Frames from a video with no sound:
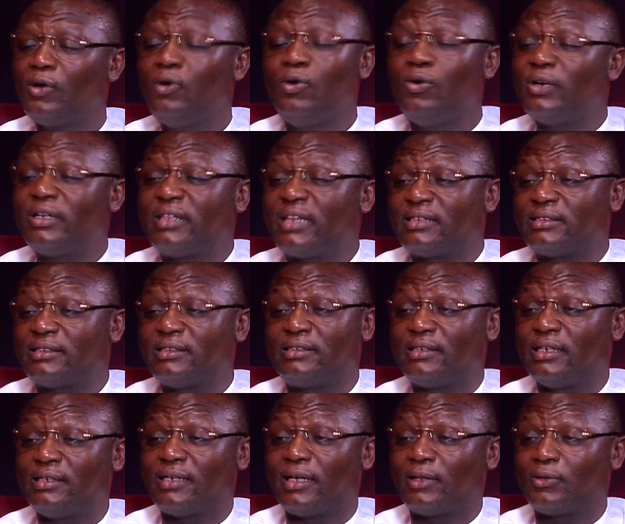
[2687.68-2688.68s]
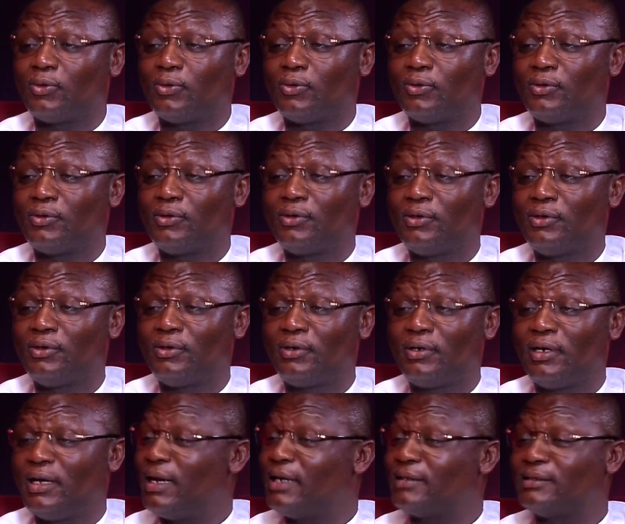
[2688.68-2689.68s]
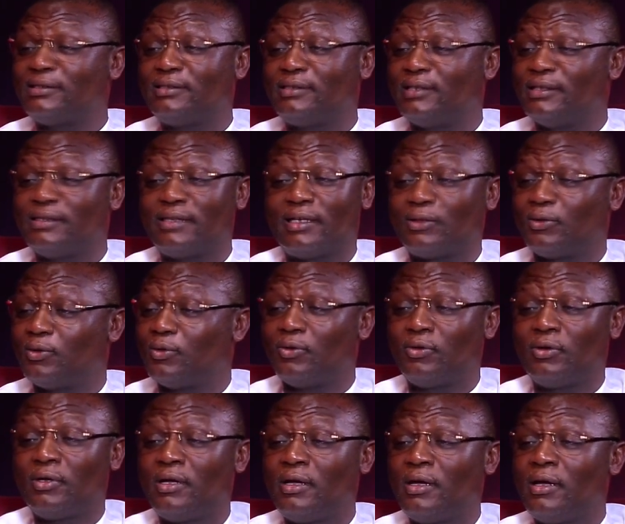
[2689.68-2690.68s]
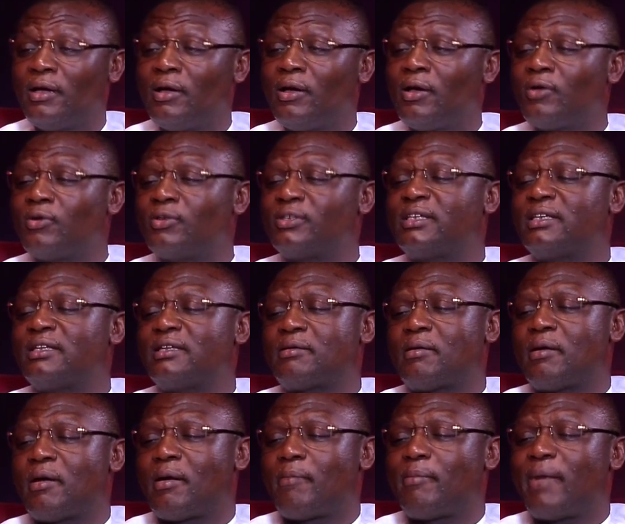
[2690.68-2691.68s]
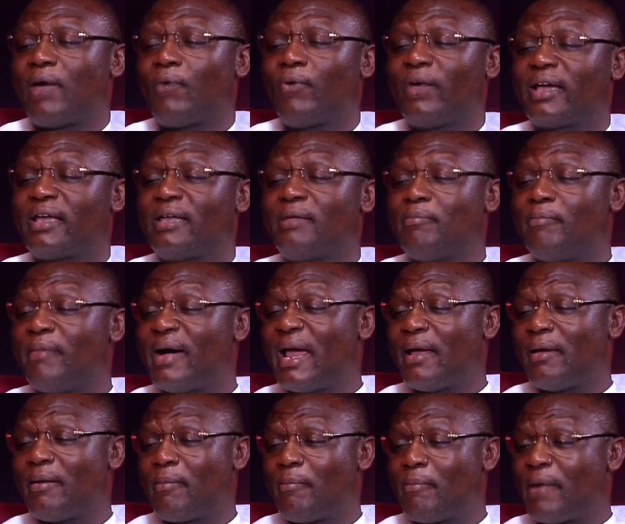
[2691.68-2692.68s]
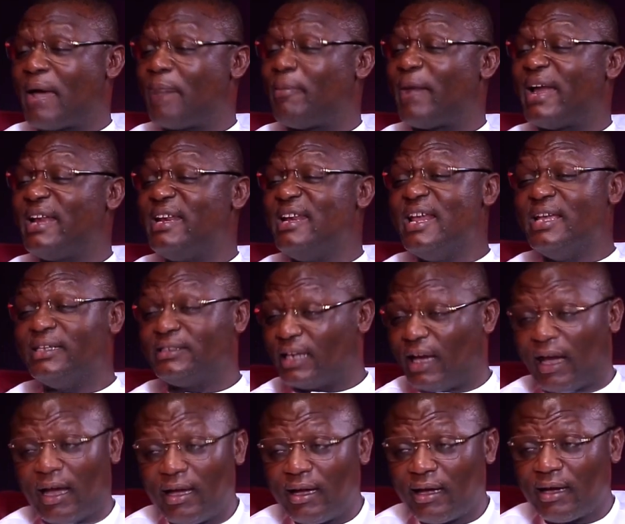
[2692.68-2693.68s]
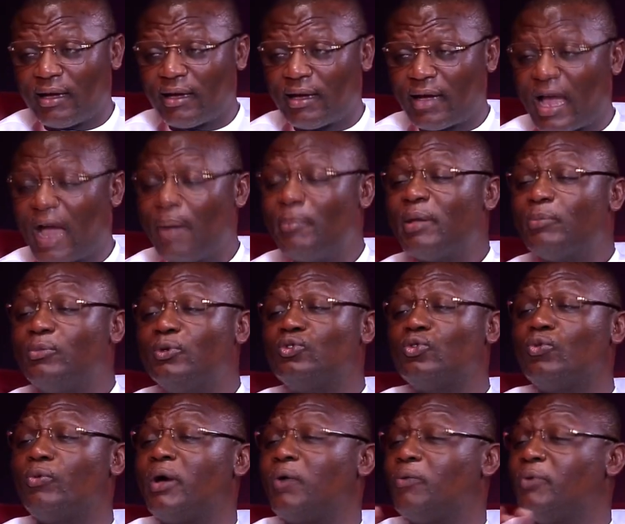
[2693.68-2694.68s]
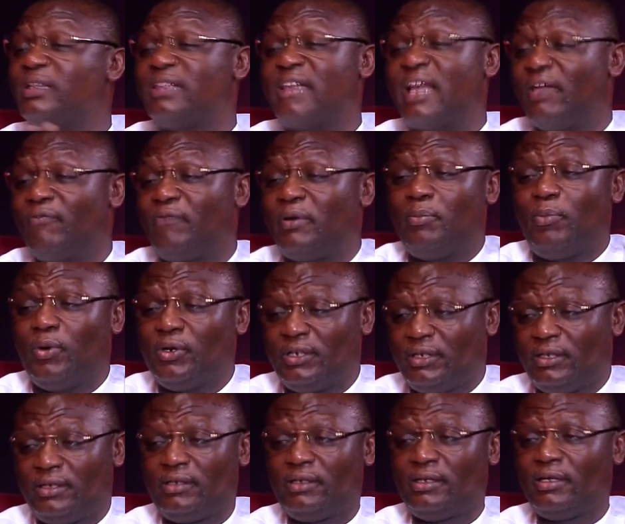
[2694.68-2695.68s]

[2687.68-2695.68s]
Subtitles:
No, it hasn't changed at all. It hasn't changed at all. You see, by my nature, I'm able to work with everybody.